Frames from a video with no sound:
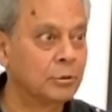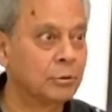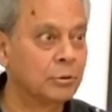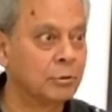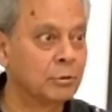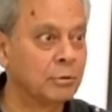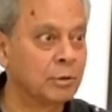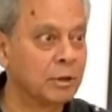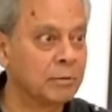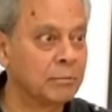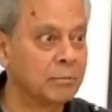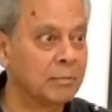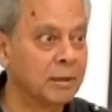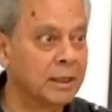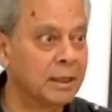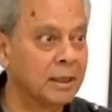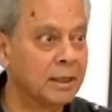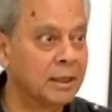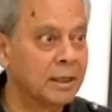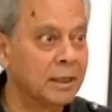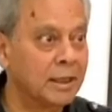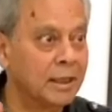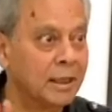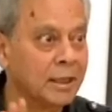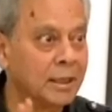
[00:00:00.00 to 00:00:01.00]
to
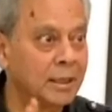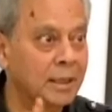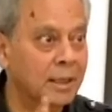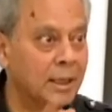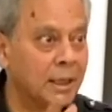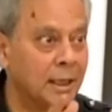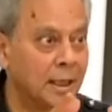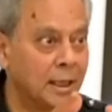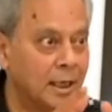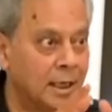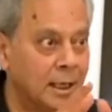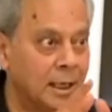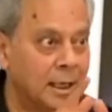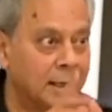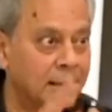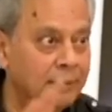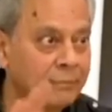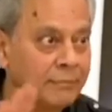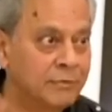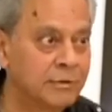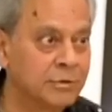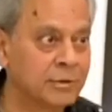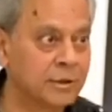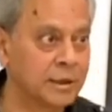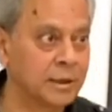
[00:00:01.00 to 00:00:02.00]
remain a
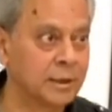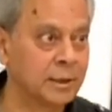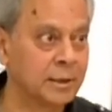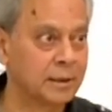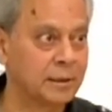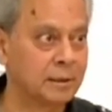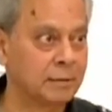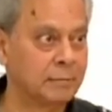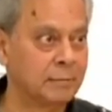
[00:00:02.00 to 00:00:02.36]
live tree?